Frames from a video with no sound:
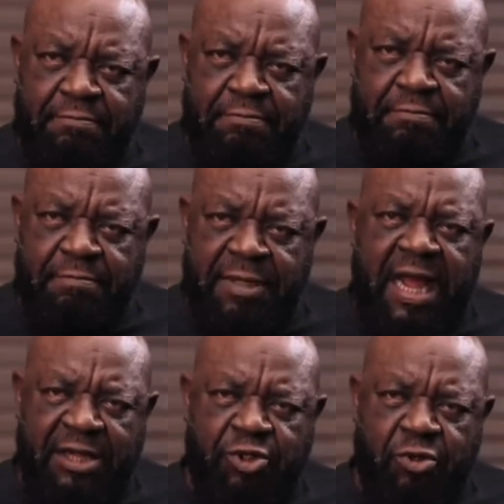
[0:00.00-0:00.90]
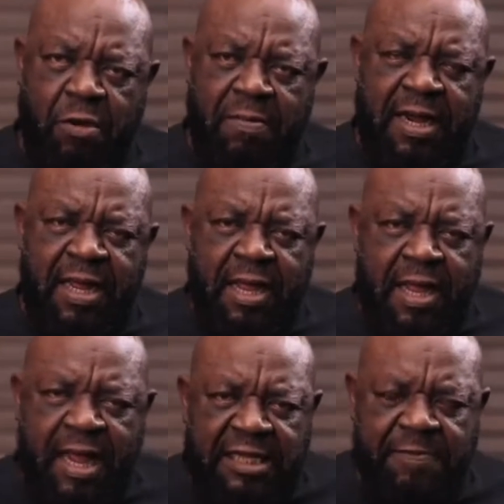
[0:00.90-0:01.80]
He has trauma. He
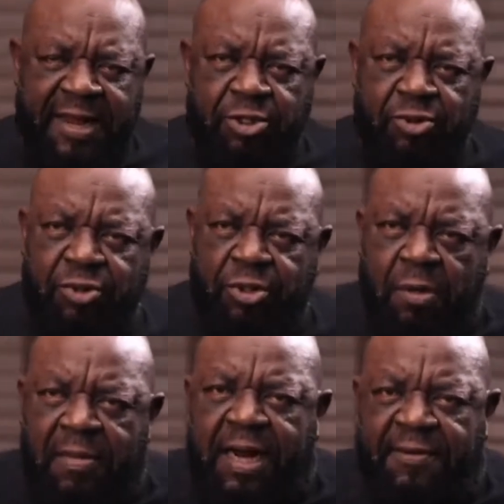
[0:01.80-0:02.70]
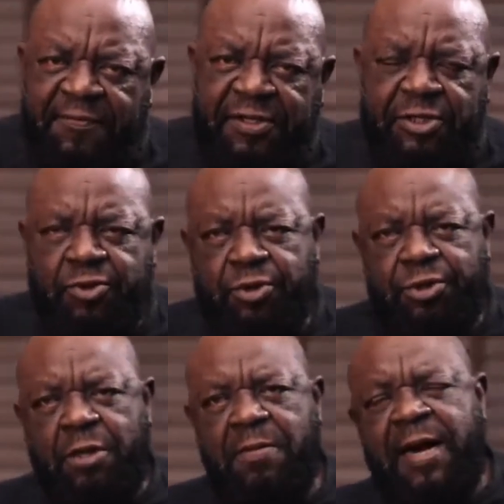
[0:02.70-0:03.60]
has mental trauma and physical
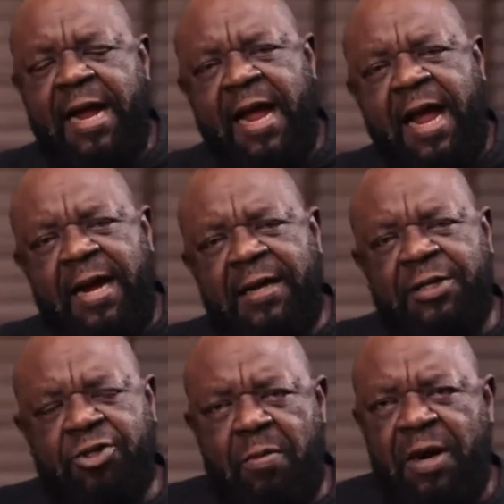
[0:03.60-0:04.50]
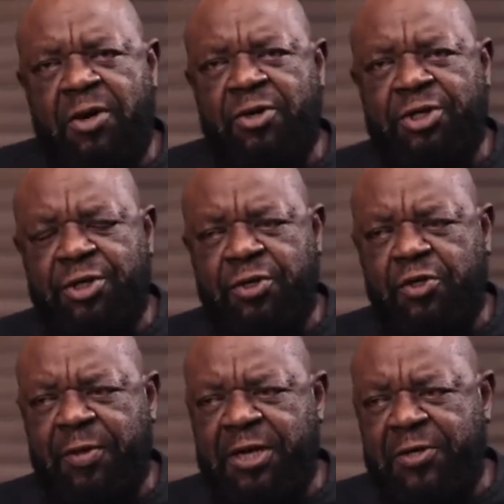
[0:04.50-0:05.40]
trauma. And the trauma continues,
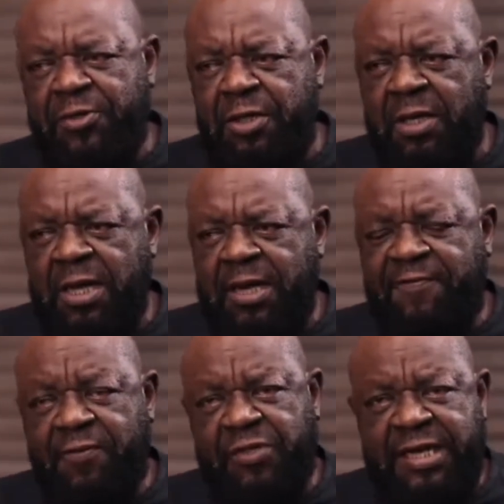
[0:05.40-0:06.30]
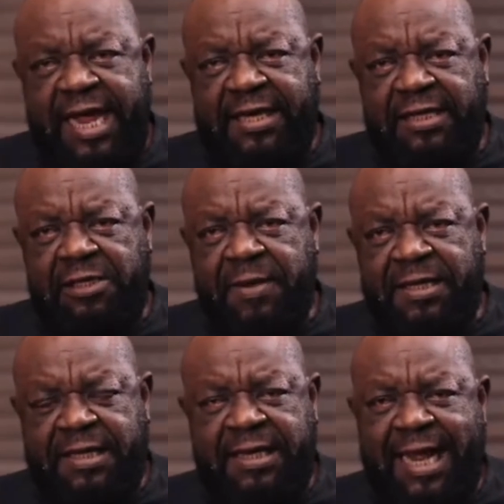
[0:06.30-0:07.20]
because the first night he spent
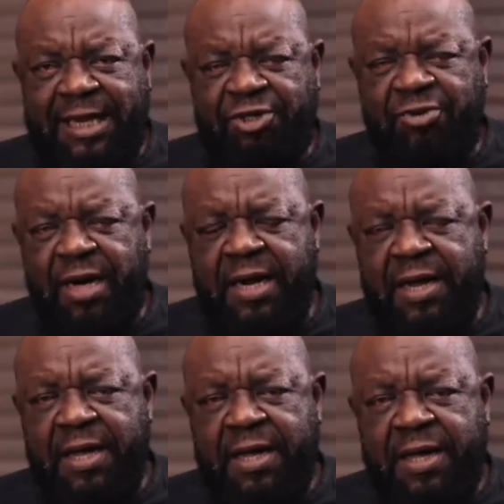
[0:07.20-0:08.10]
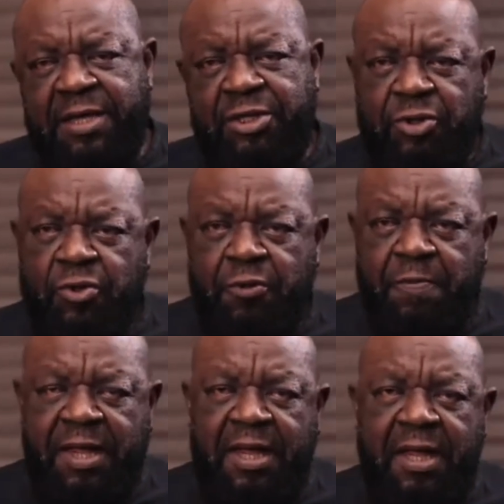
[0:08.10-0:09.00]
in Nigeria, he told
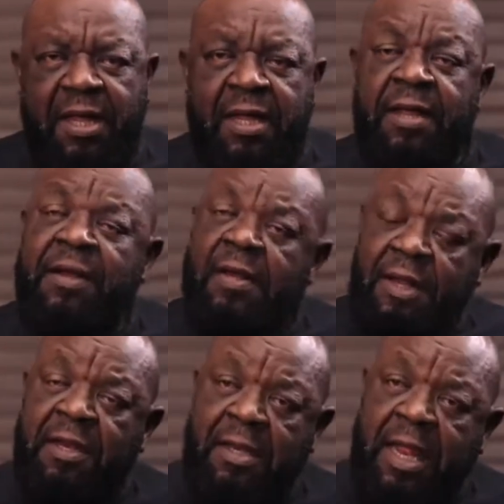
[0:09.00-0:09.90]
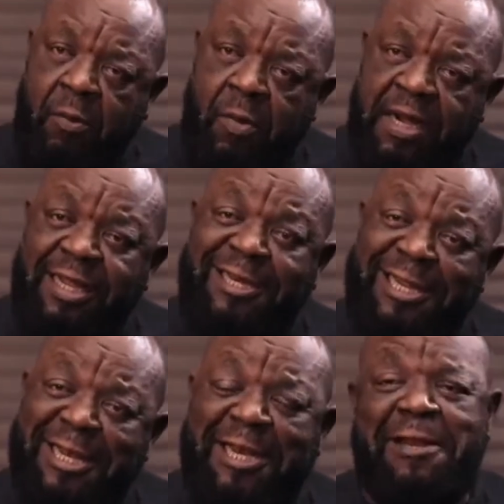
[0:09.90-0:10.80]
me, in that one he
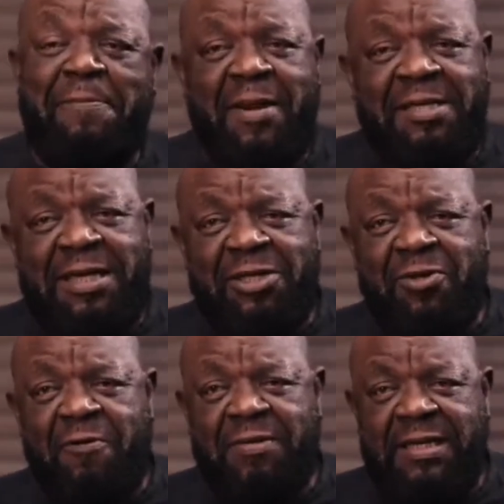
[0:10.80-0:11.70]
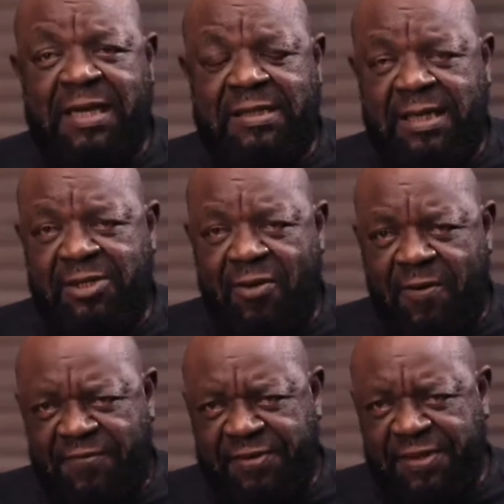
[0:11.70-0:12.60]
did in the presence of DSS
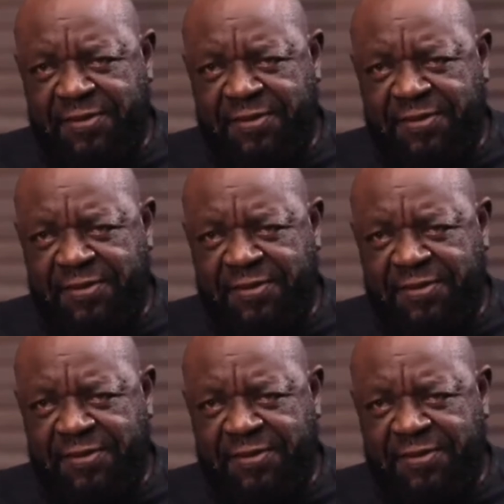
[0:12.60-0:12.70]
officers,